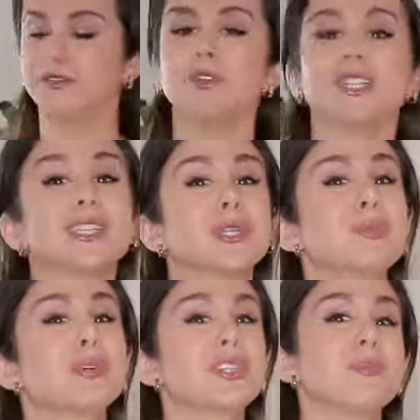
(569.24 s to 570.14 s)
if you need a little
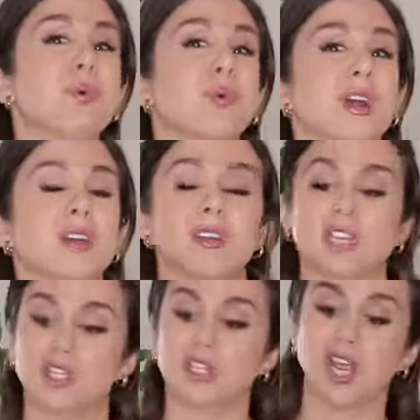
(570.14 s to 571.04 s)
more support,
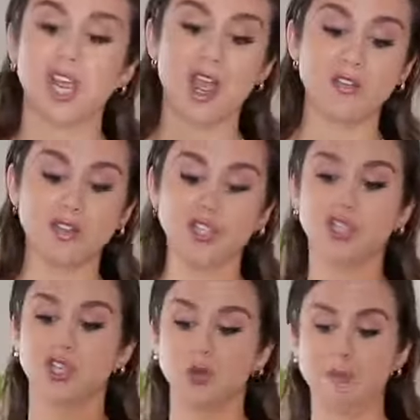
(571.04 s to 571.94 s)
check out the
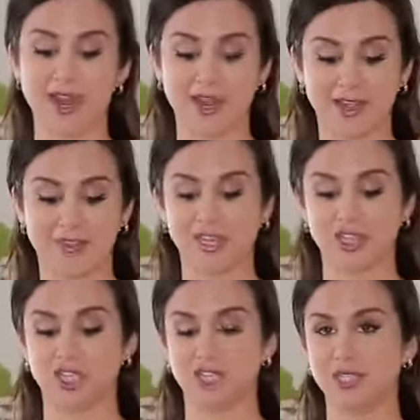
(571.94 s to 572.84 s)
scoop neck
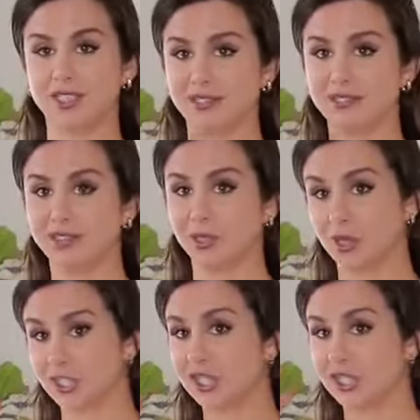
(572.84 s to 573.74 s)
that just launched